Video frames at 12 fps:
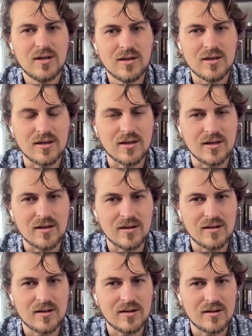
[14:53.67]

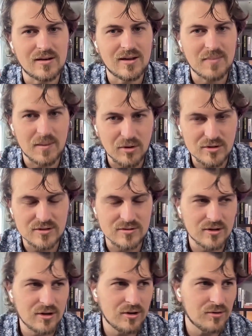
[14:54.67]
let my bosses
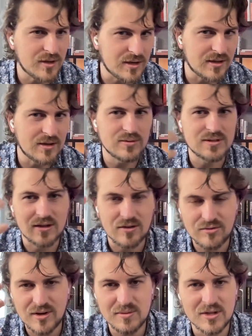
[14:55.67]
know, and then there was like
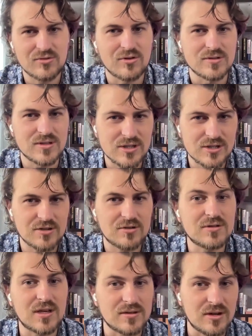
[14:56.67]
3-month transition
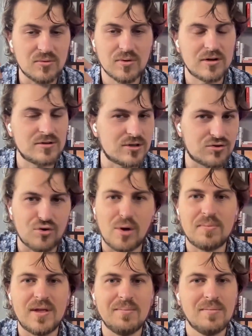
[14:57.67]
because I didn't want to just drop
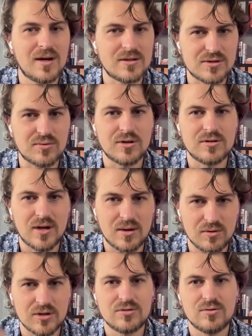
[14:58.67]
them. I
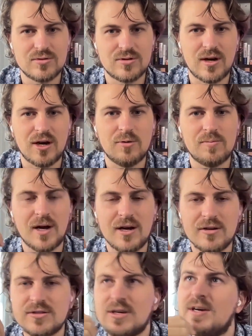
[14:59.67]
wanted to also help out,